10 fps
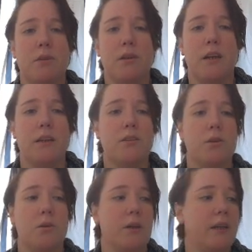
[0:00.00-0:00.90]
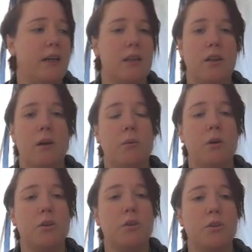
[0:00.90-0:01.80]
Okay, so again, I
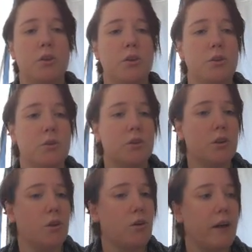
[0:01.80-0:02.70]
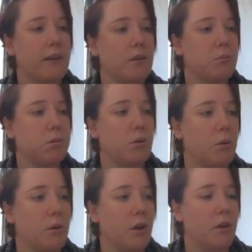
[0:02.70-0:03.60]
want you to choose the correct
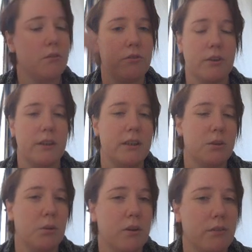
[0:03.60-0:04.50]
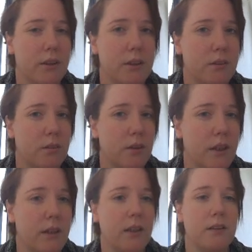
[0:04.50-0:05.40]
pronoun for each one of these.
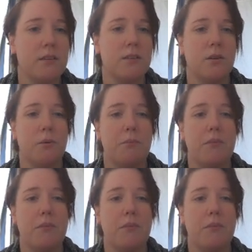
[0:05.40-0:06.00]
Okay guys, so